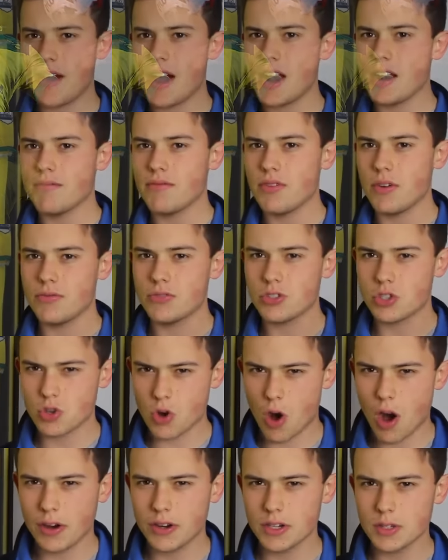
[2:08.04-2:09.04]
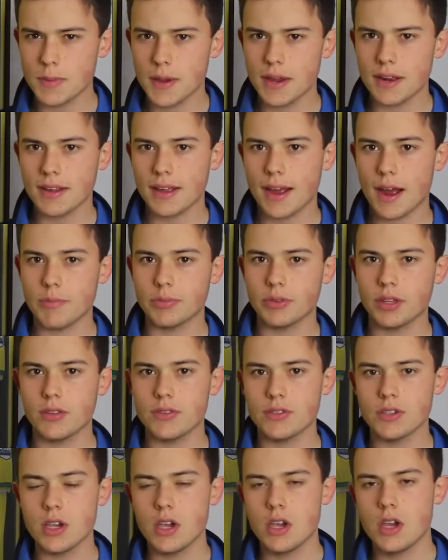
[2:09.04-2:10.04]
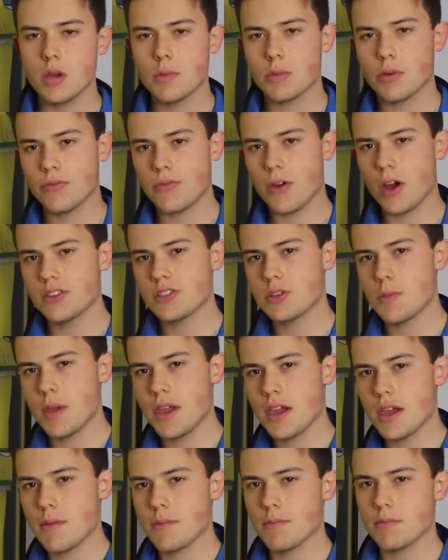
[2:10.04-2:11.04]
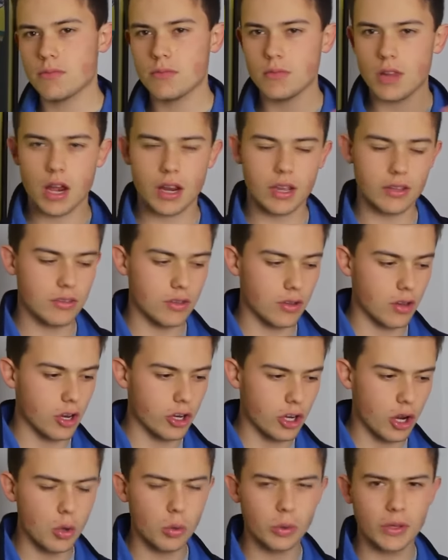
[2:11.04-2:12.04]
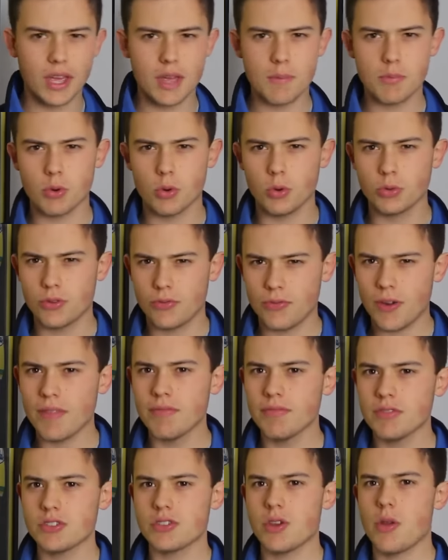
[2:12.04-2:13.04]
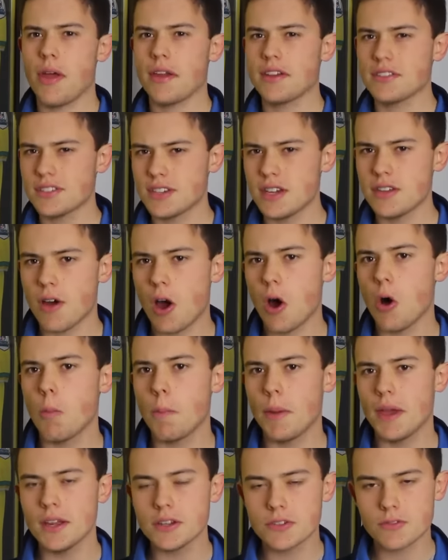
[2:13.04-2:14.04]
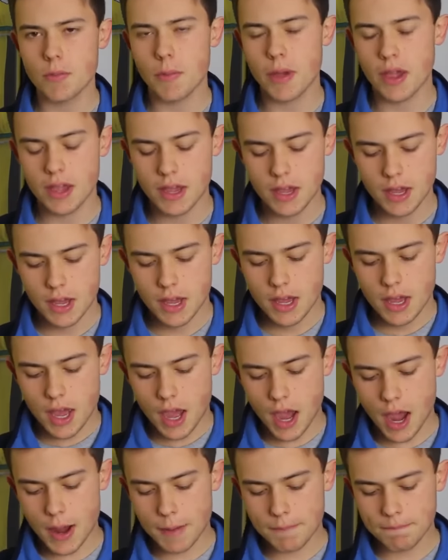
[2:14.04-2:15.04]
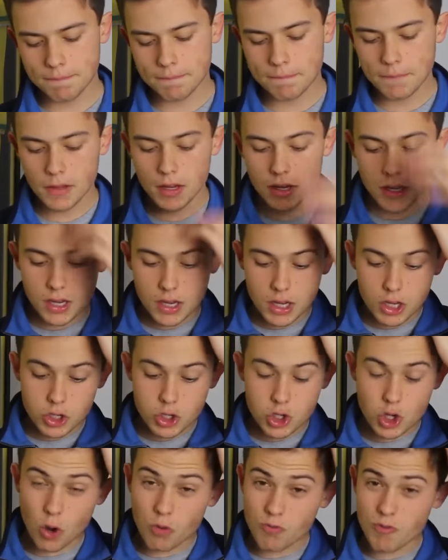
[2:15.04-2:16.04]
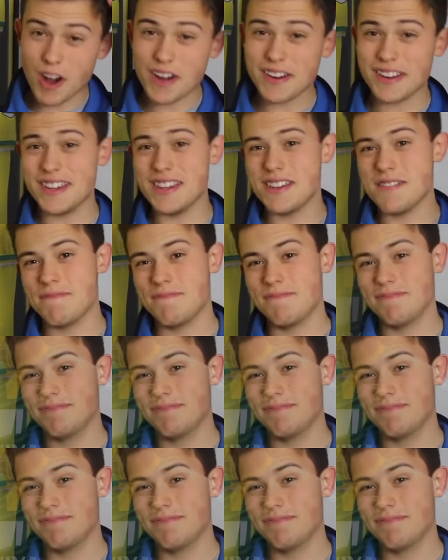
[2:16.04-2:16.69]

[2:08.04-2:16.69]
fan of, of strikers being captains. Prefer to be um, like a, a goalkeeper or defender so they can see the whole pitch for me. Um, John Ruddy